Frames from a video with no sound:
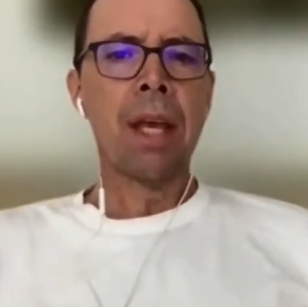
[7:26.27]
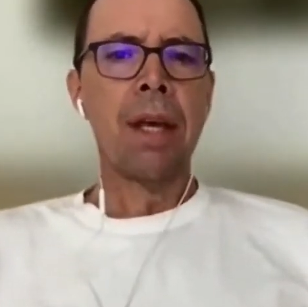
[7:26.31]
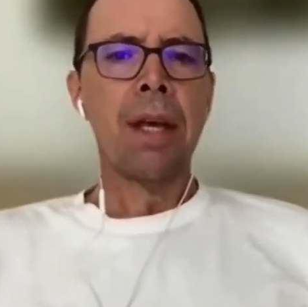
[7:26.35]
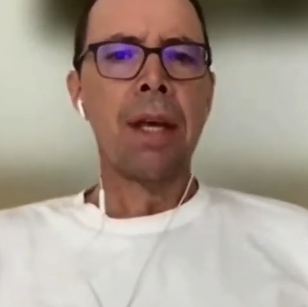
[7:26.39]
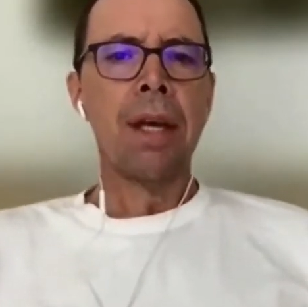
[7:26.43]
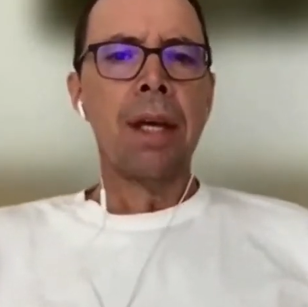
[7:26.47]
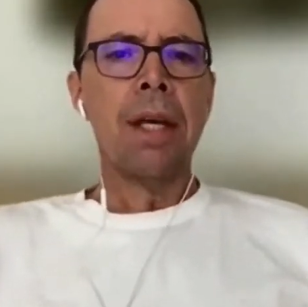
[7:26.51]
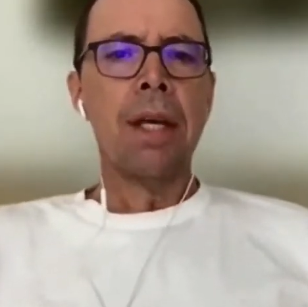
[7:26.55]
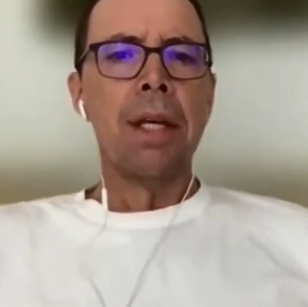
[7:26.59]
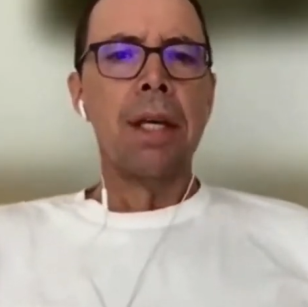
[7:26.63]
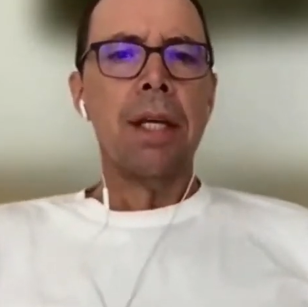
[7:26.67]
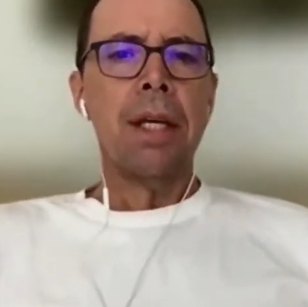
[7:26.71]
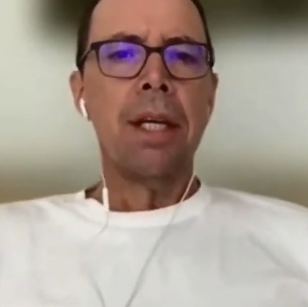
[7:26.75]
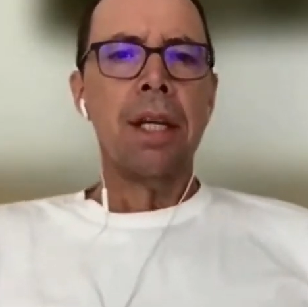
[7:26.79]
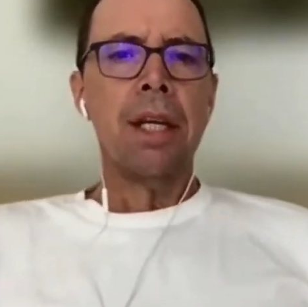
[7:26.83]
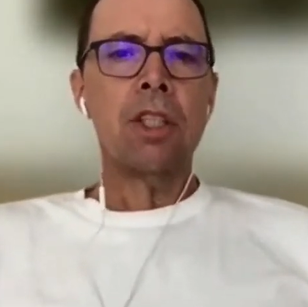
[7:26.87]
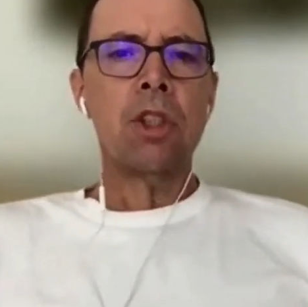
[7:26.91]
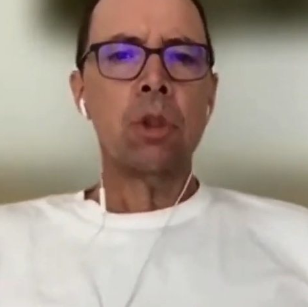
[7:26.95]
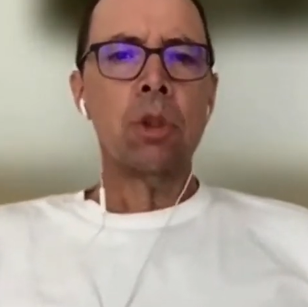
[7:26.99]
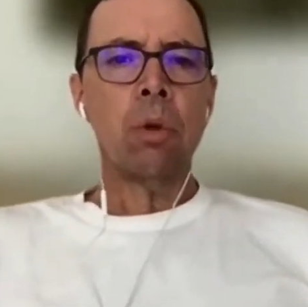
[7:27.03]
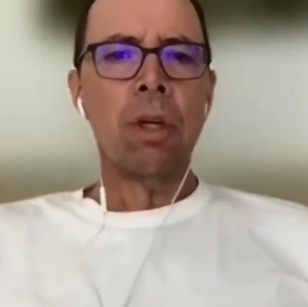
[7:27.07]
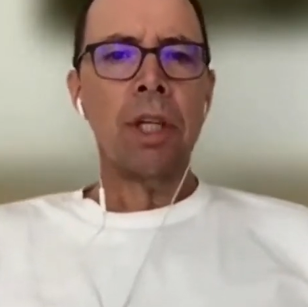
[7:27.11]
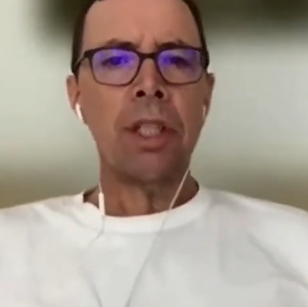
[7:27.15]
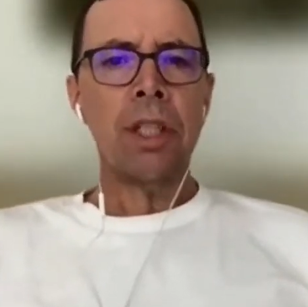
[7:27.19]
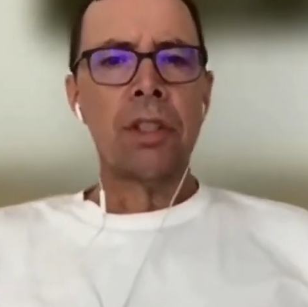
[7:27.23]
In
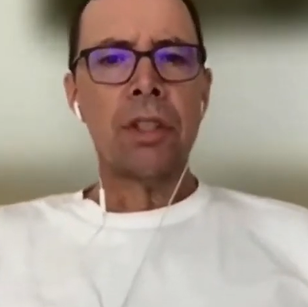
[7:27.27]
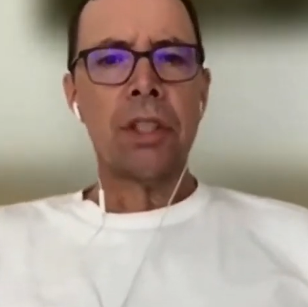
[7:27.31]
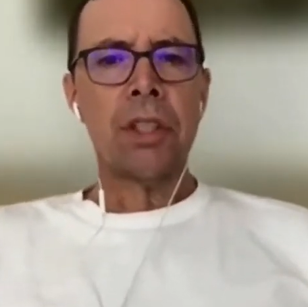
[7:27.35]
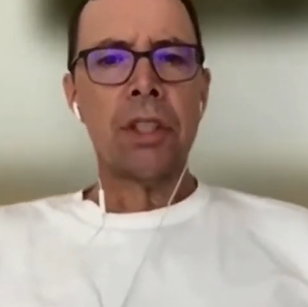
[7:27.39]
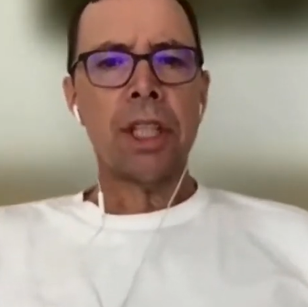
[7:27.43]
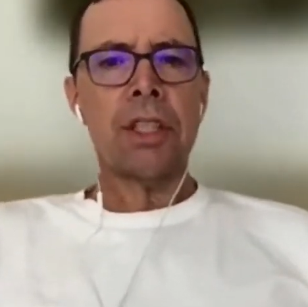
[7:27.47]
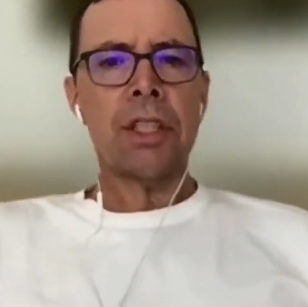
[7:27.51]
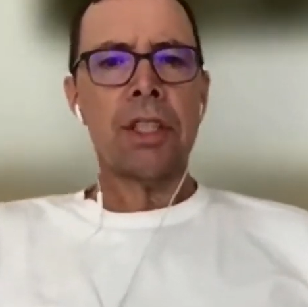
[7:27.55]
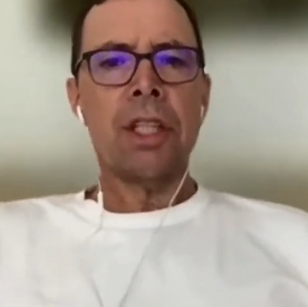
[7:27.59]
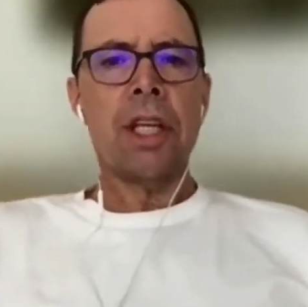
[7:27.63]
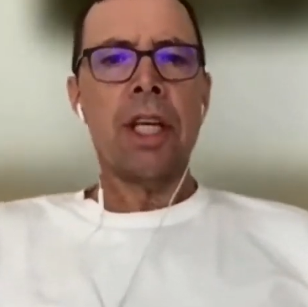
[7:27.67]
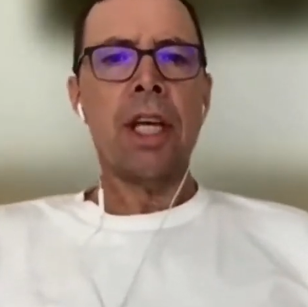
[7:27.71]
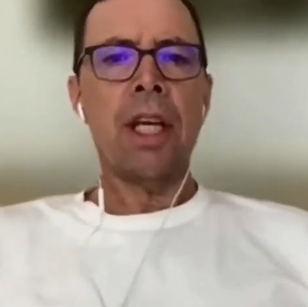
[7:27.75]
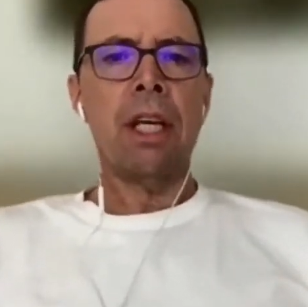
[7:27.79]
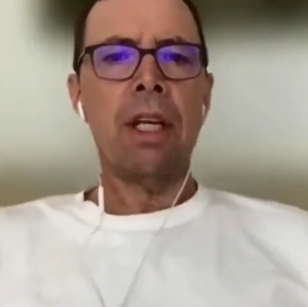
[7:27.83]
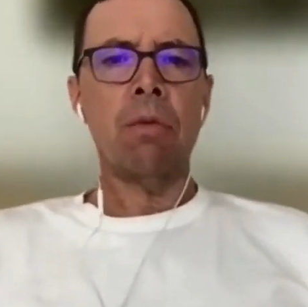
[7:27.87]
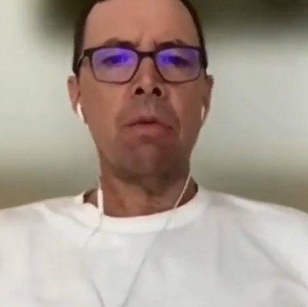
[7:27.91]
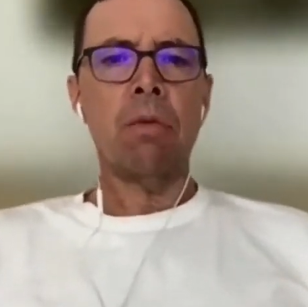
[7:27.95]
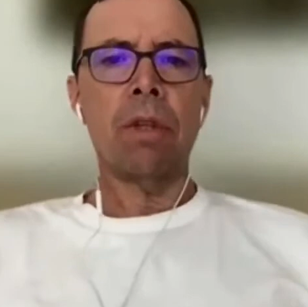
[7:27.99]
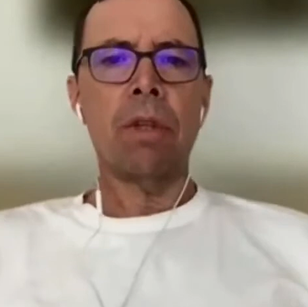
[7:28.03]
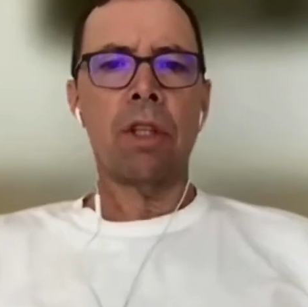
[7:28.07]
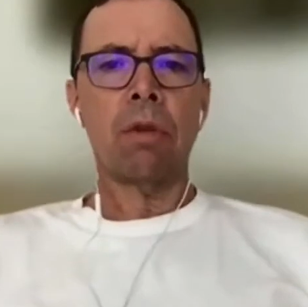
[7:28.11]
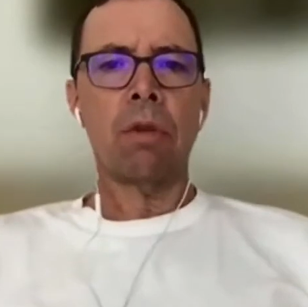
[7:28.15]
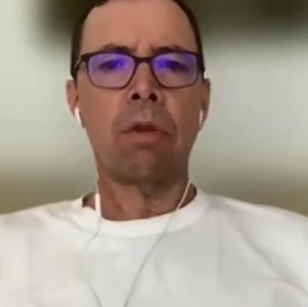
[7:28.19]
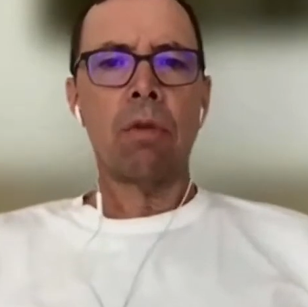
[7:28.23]
2016, with the
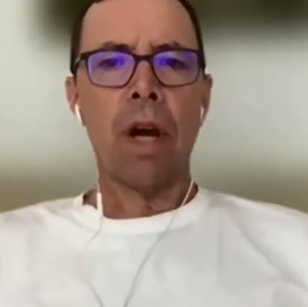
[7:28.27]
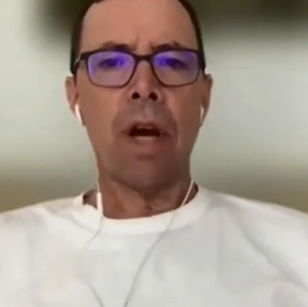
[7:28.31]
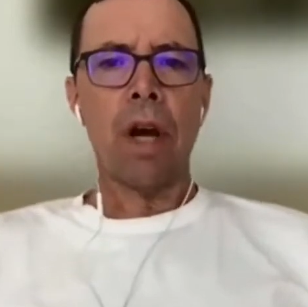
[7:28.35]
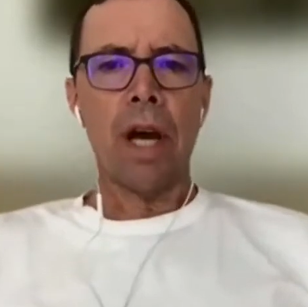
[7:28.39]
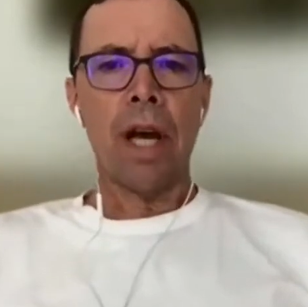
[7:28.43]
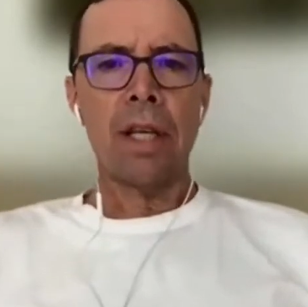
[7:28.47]
rise of